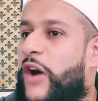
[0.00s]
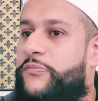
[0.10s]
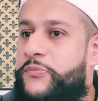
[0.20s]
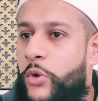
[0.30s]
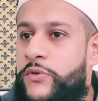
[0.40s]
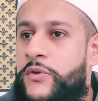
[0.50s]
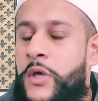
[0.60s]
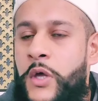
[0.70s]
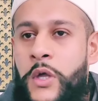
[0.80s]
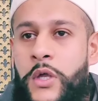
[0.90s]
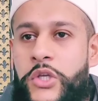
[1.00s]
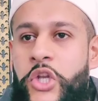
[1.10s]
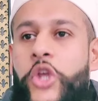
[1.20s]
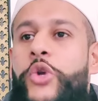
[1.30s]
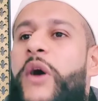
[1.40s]
have done,
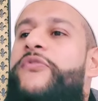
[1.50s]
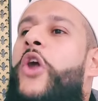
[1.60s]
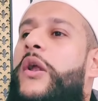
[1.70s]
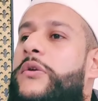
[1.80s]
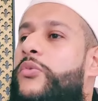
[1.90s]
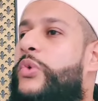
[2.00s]
you know, you have not